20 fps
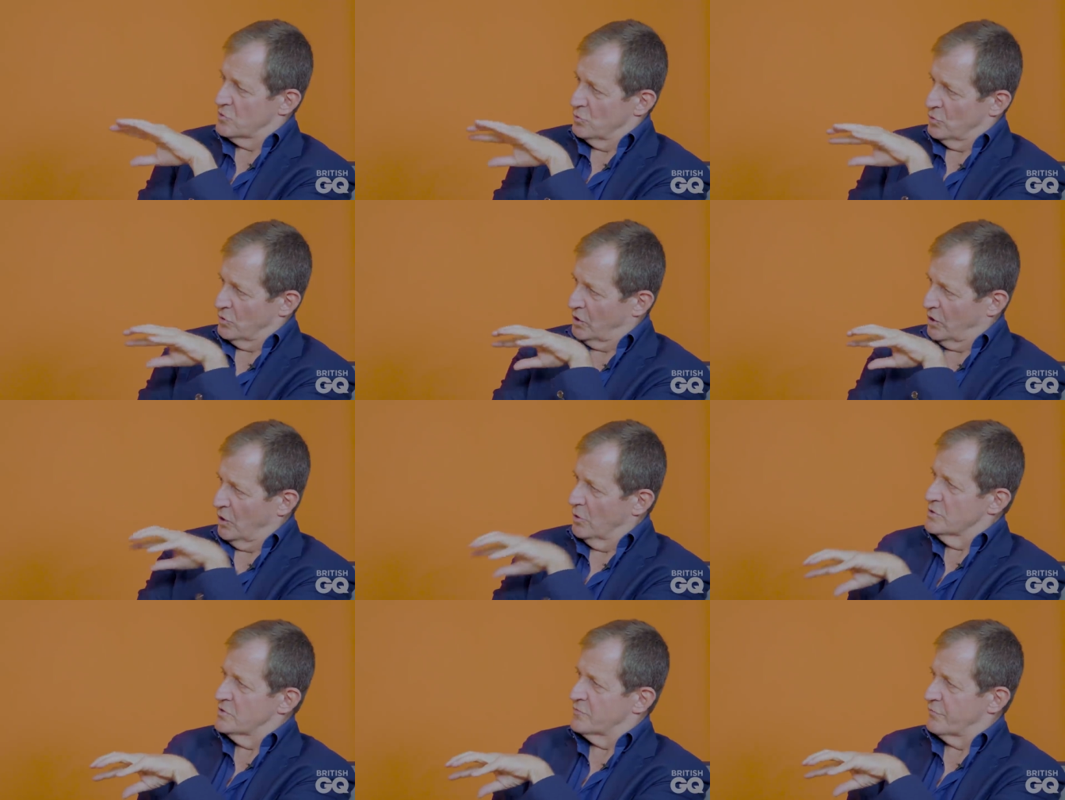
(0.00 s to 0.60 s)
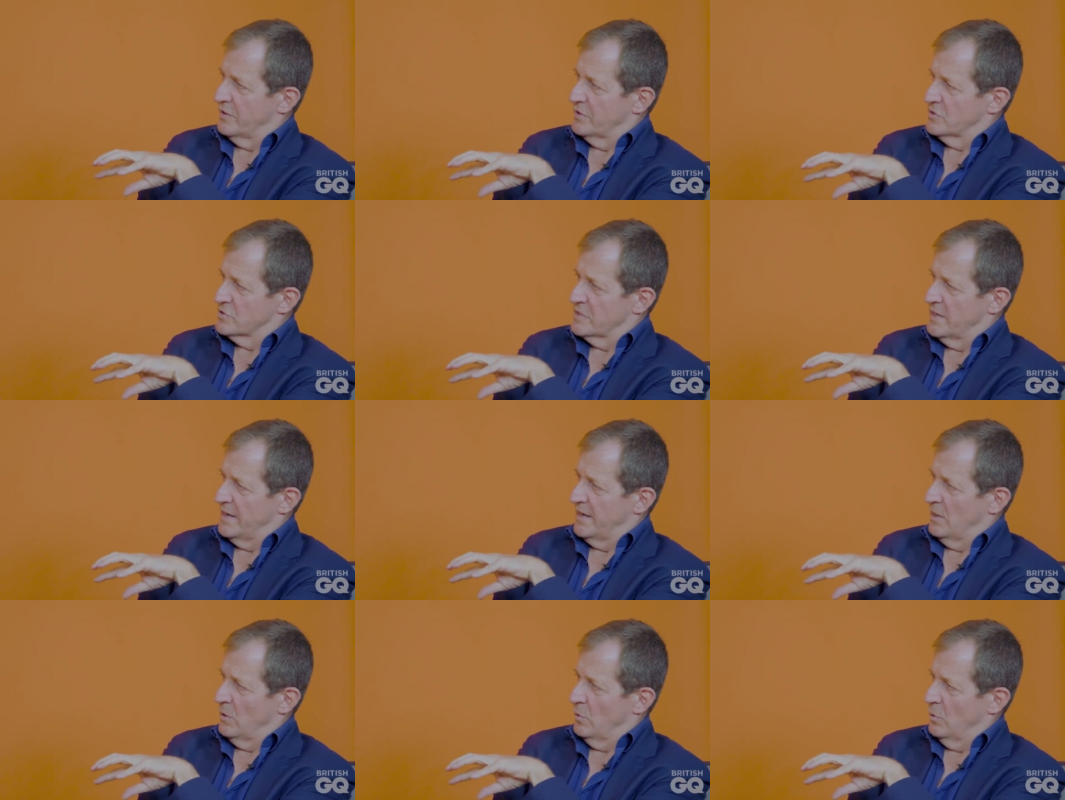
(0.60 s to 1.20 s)
sort of close friends
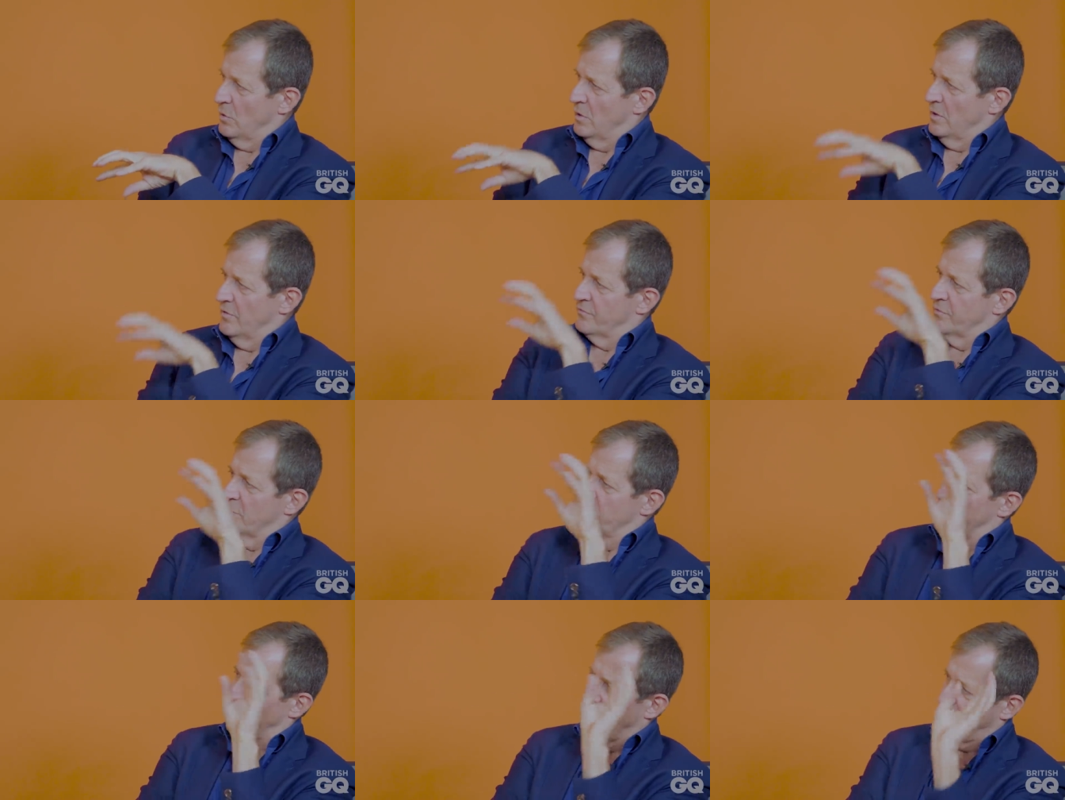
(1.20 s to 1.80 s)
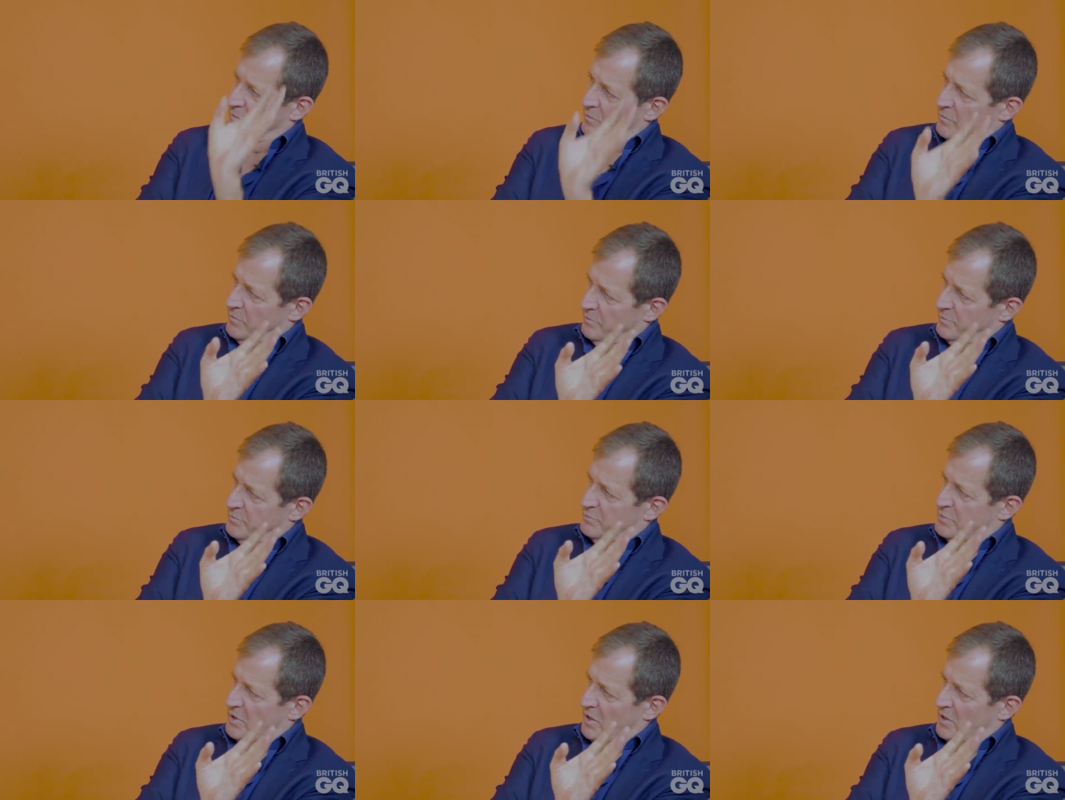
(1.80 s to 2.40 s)
now are from that
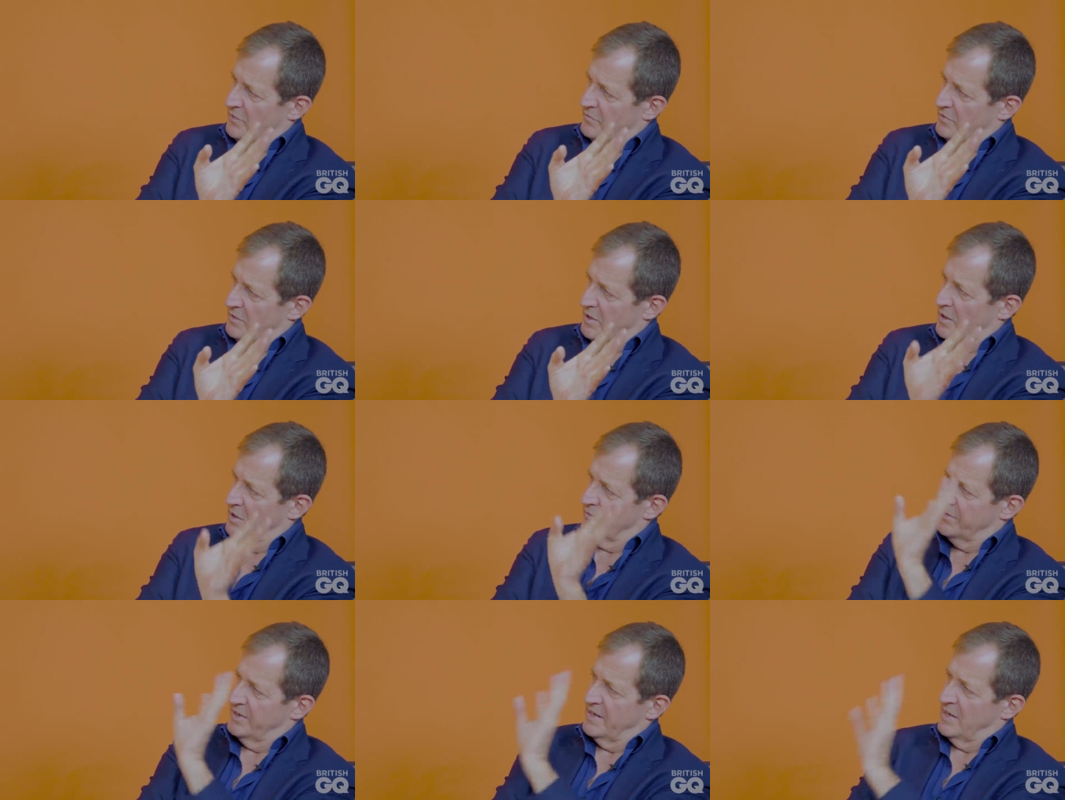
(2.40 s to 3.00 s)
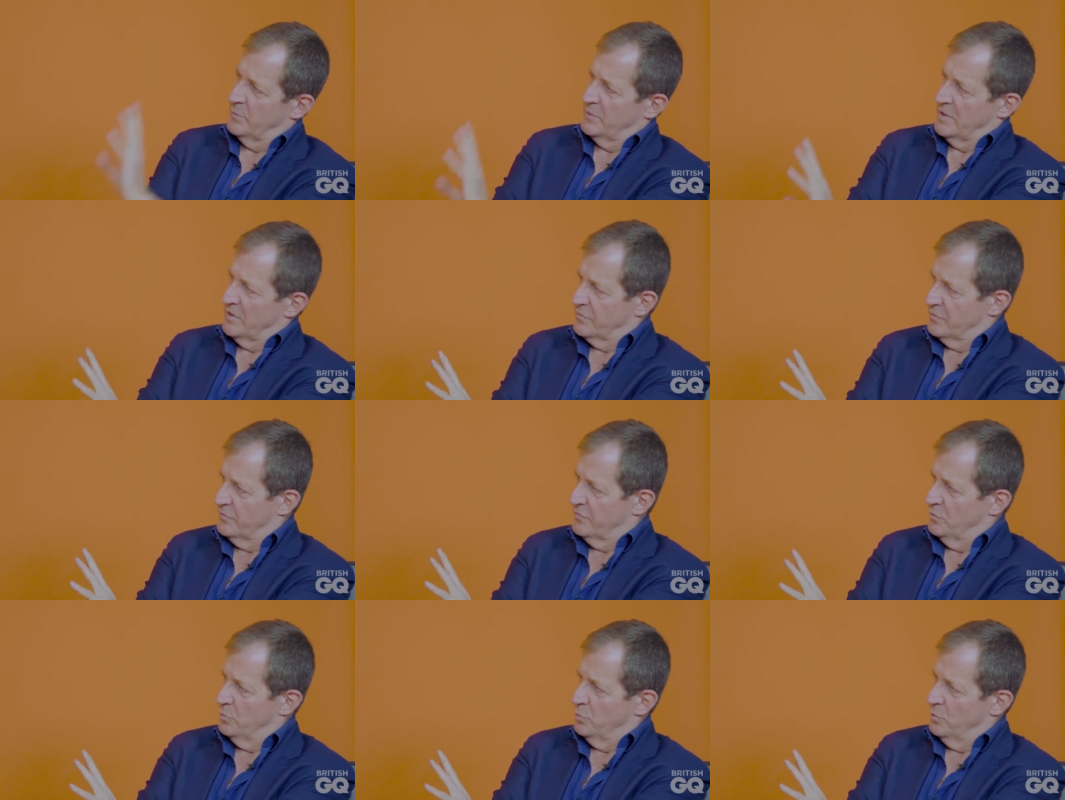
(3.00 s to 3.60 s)
part of your life, and how many are
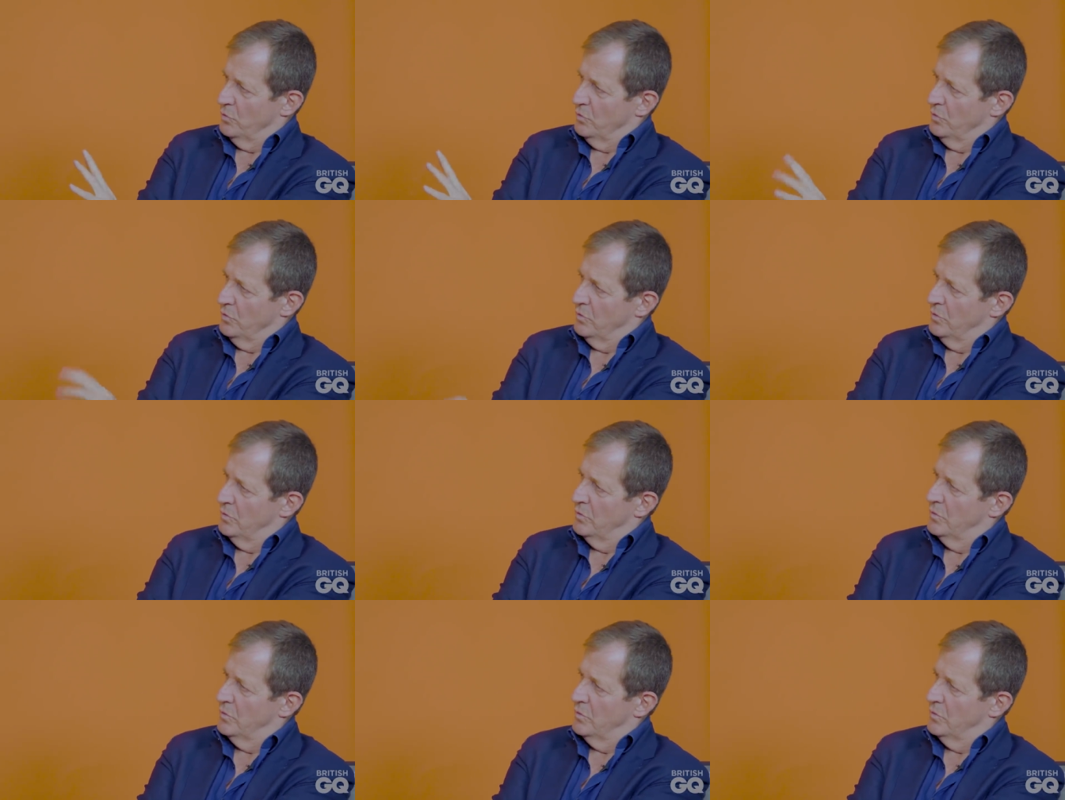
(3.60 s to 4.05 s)
from football?